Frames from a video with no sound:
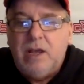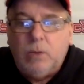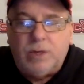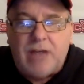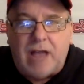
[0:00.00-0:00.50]

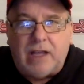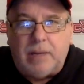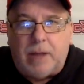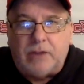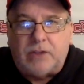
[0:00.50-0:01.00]
We're talking
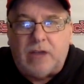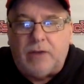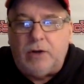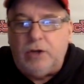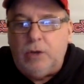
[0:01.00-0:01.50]
about
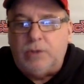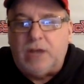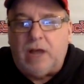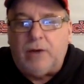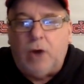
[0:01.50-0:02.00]
Southern
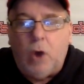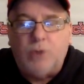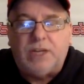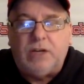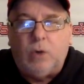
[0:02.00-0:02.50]
Utah. They're
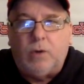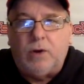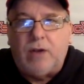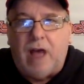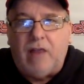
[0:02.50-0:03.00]
hosting
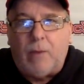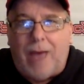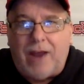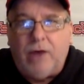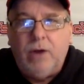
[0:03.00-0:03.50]
Northern
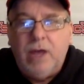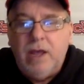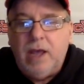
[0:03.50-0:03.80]
Colorado.